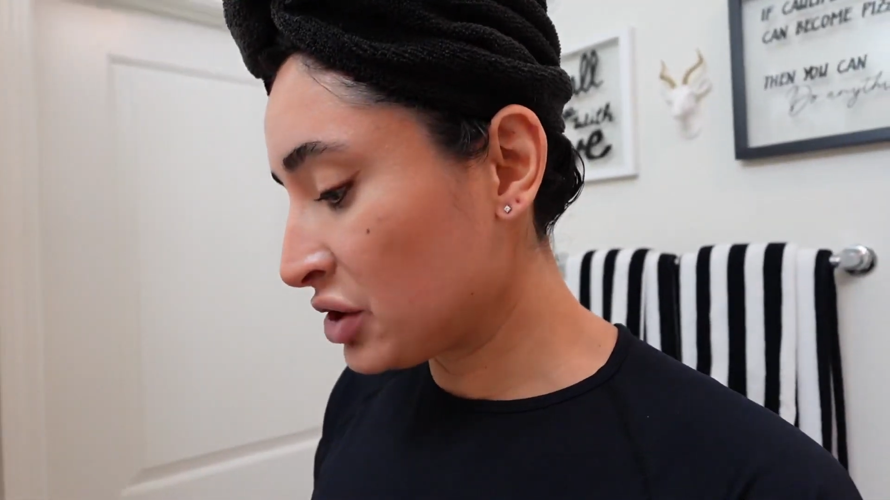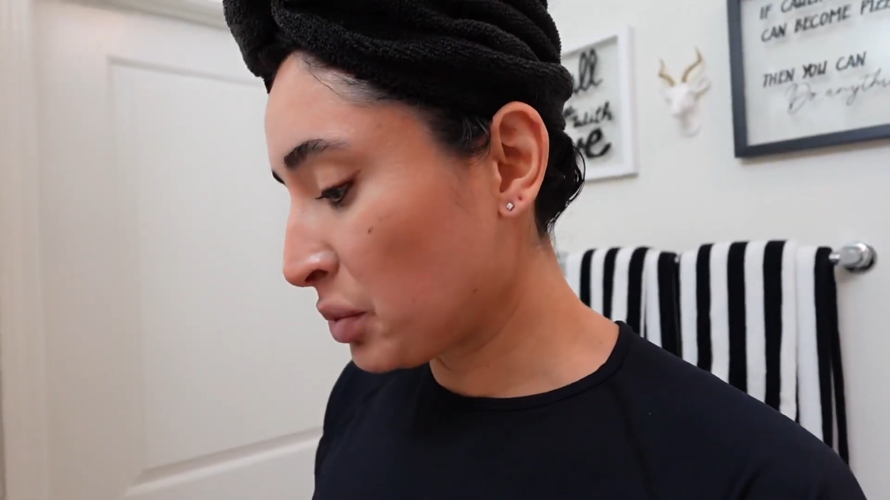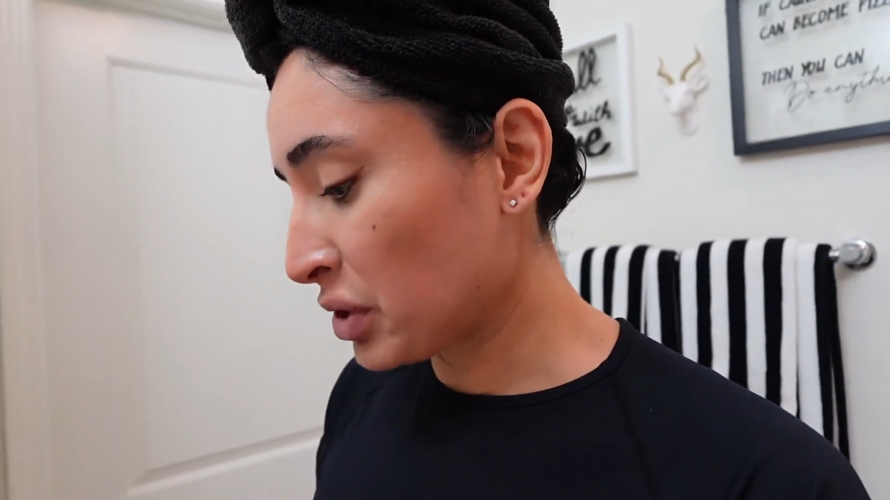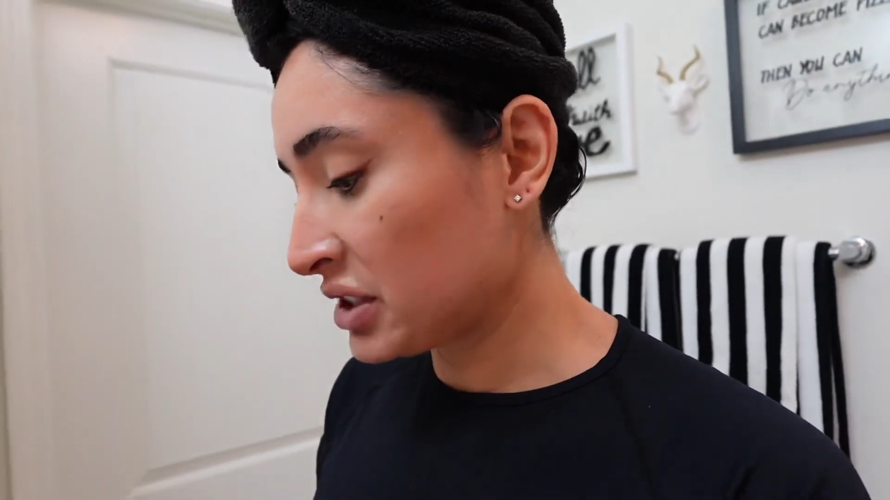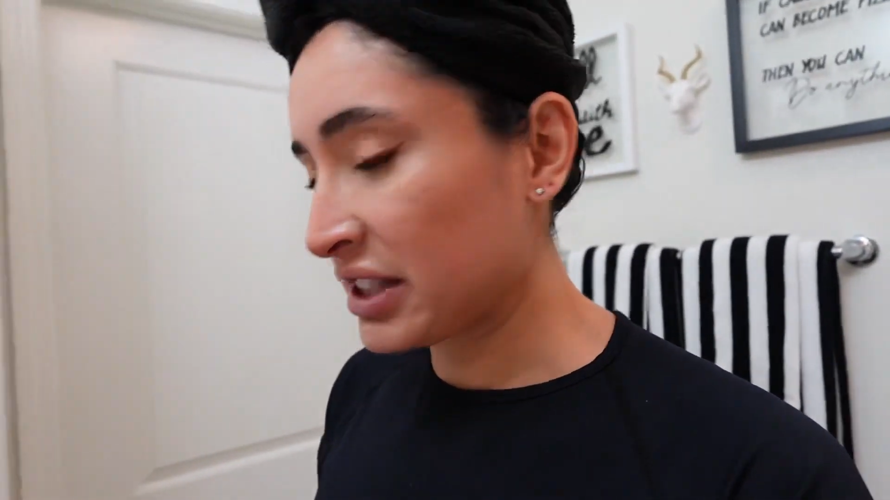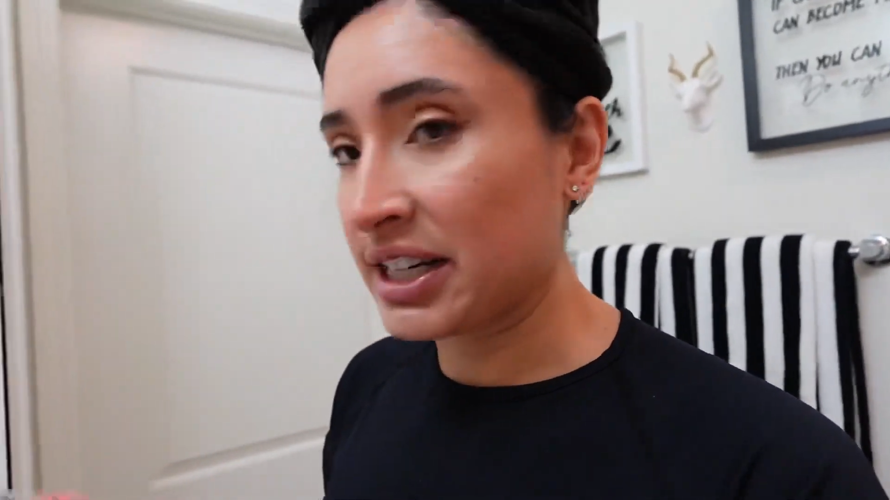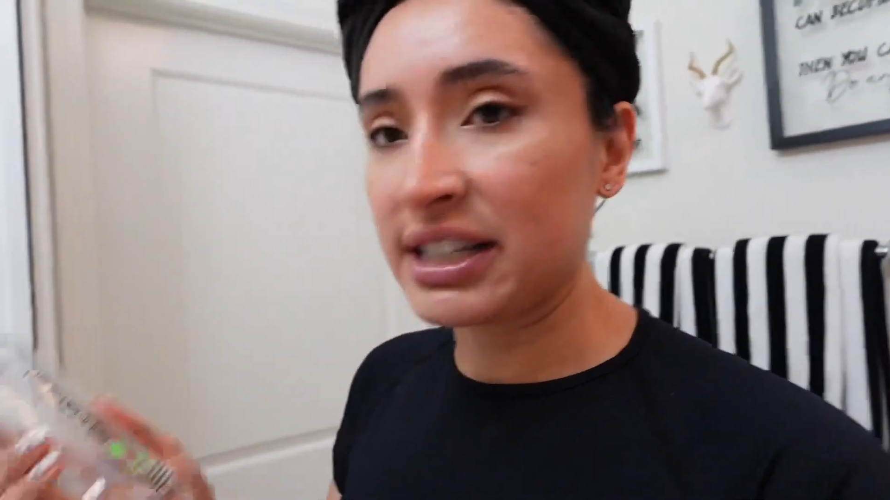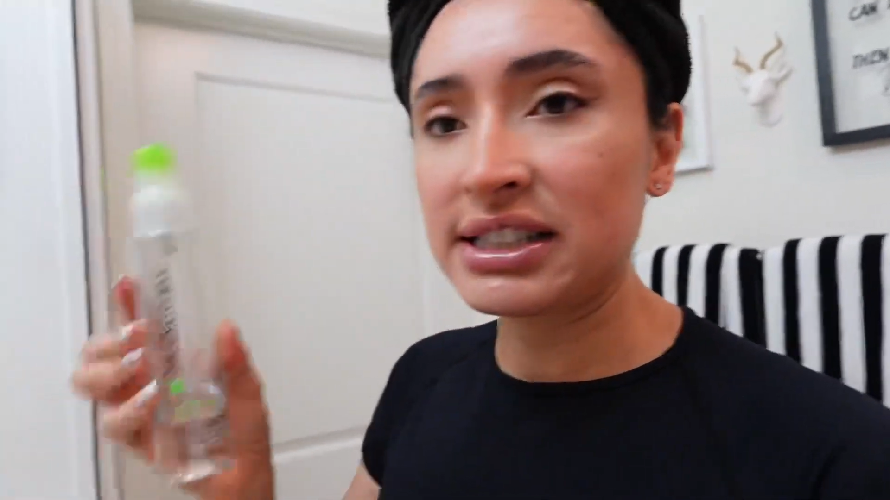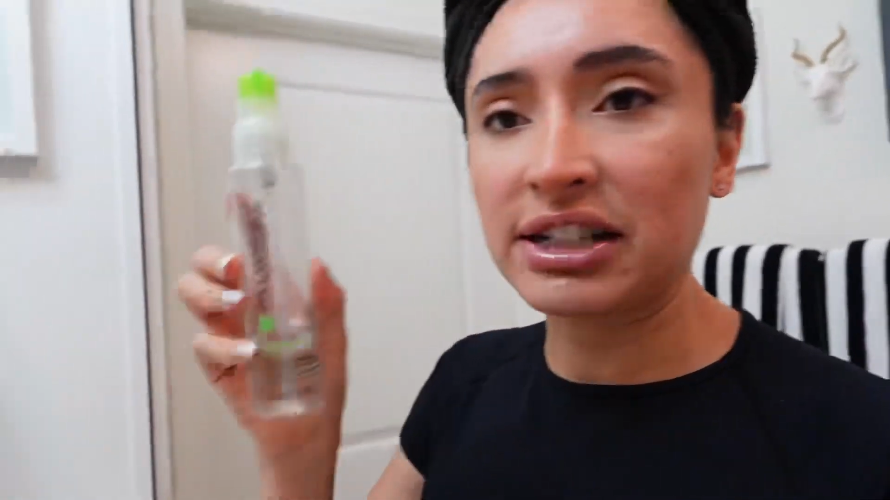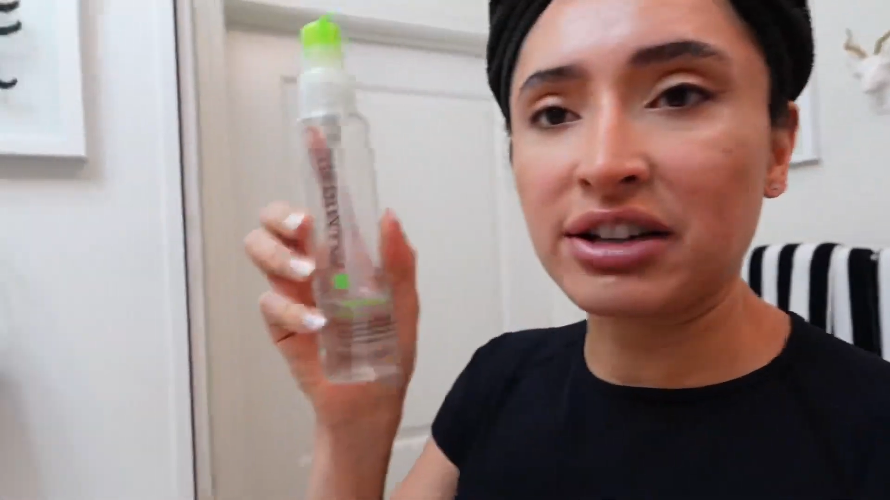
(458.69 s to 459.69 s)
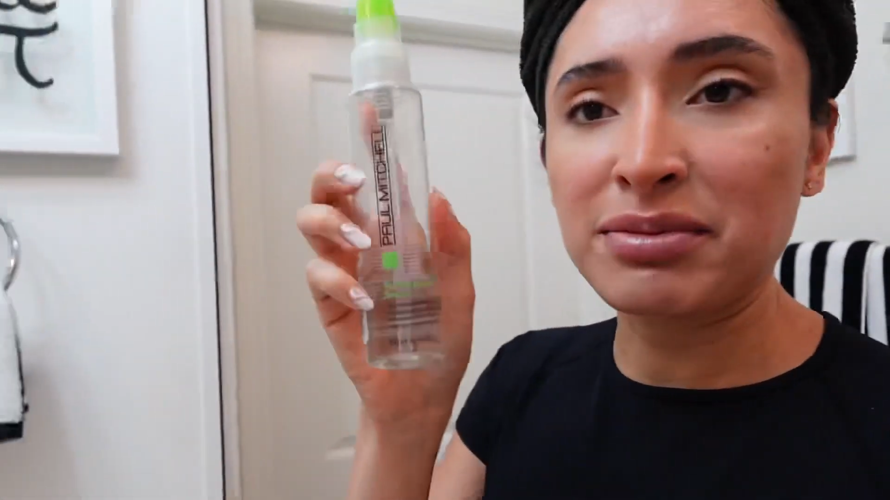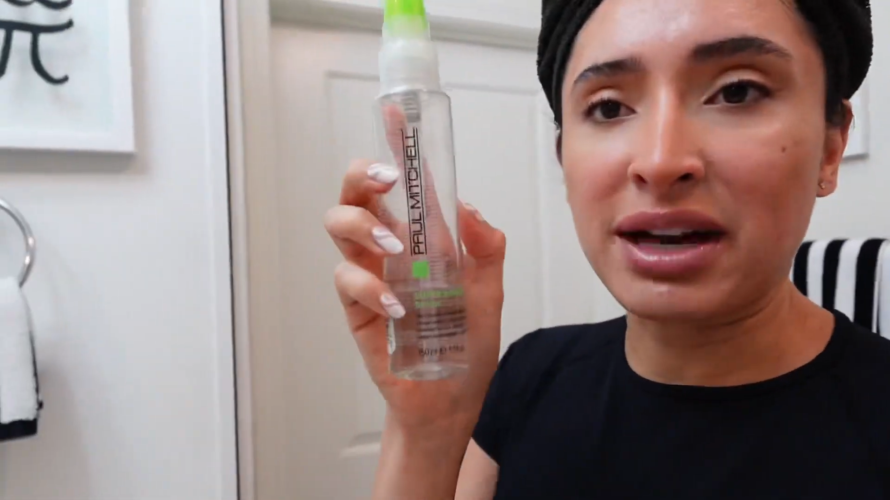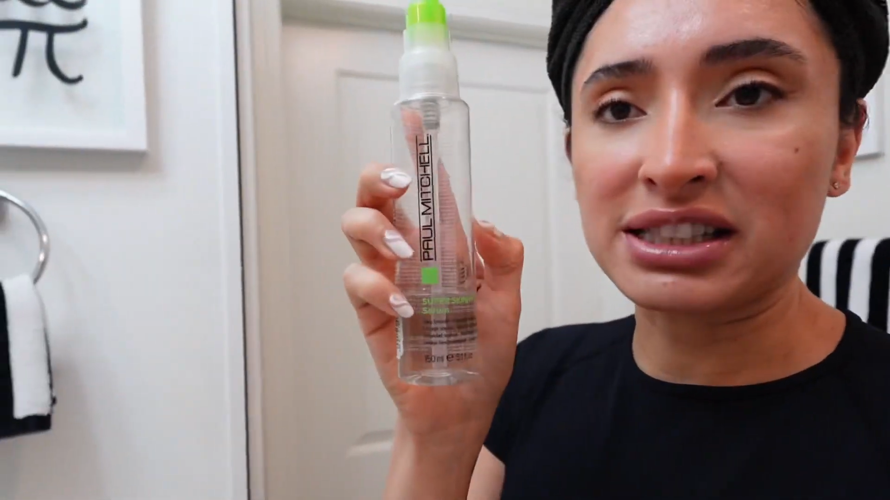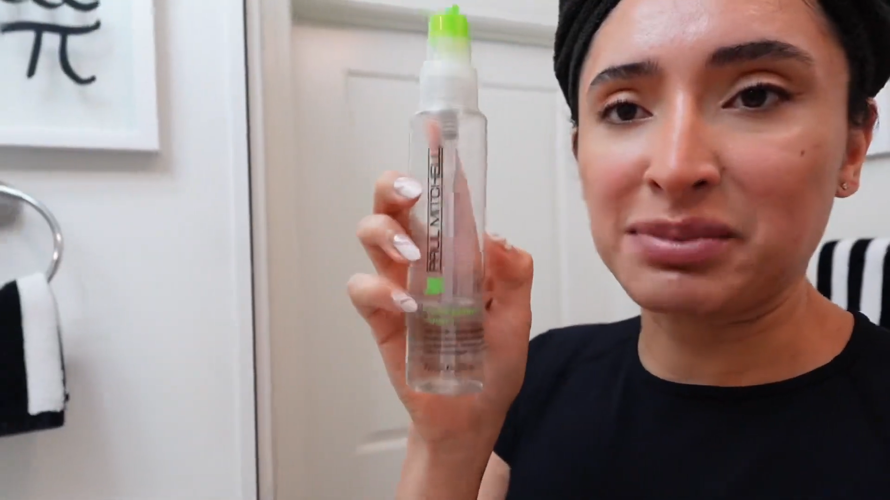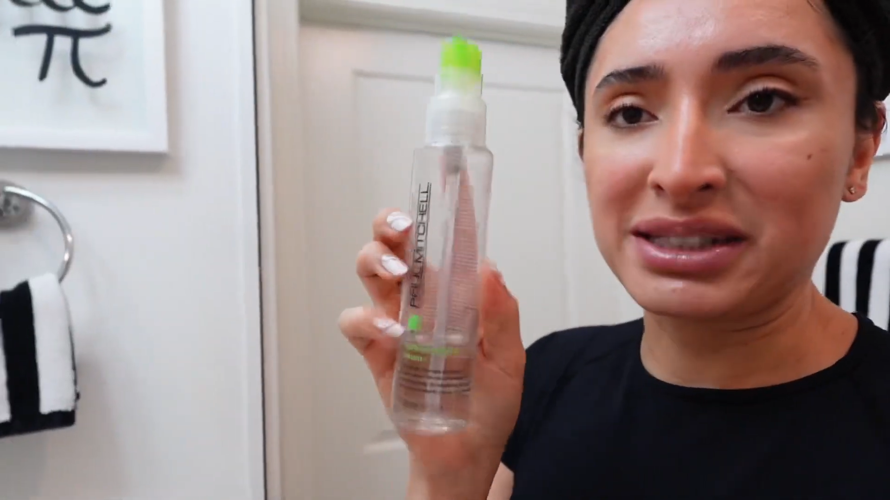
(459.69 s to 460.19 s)
super skinny serum
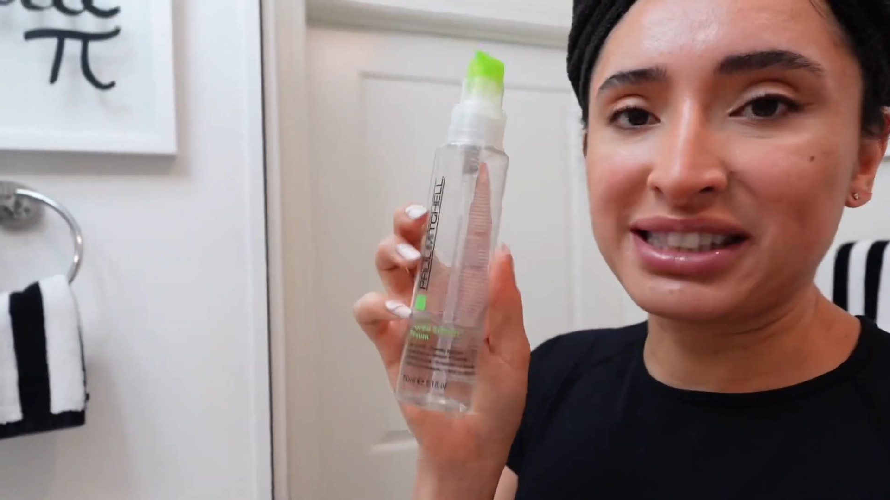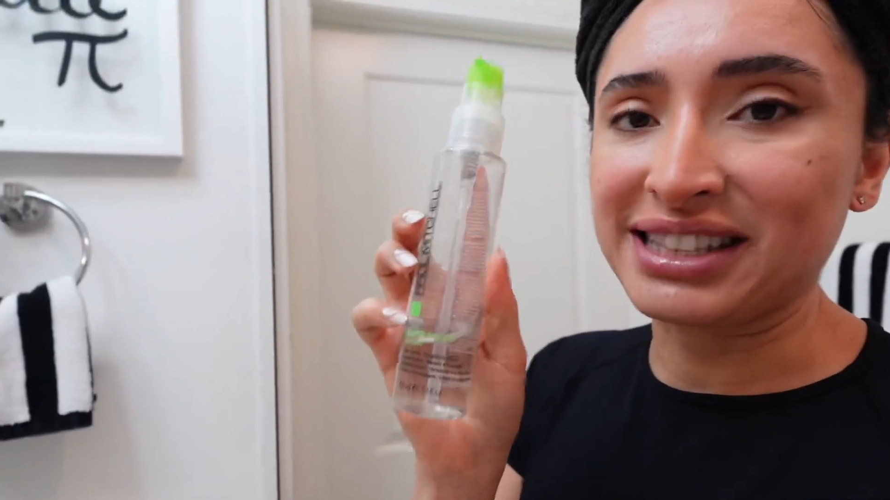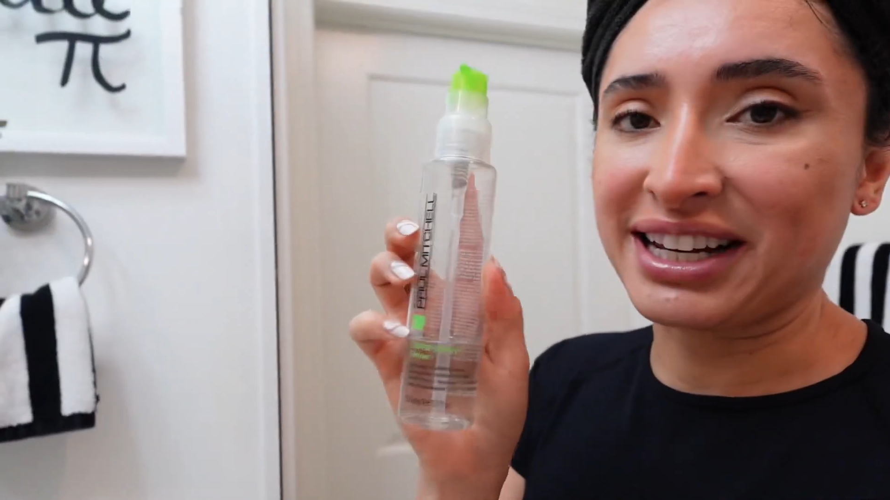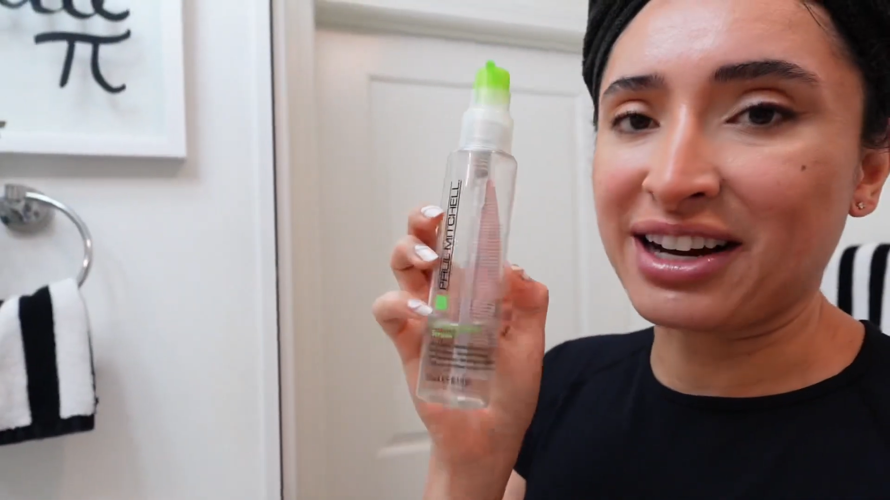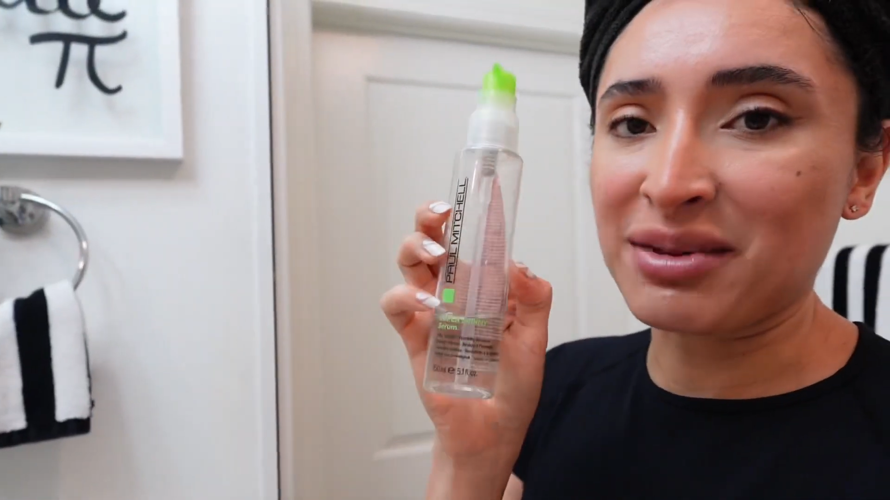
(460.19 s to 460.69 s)
that's been sitting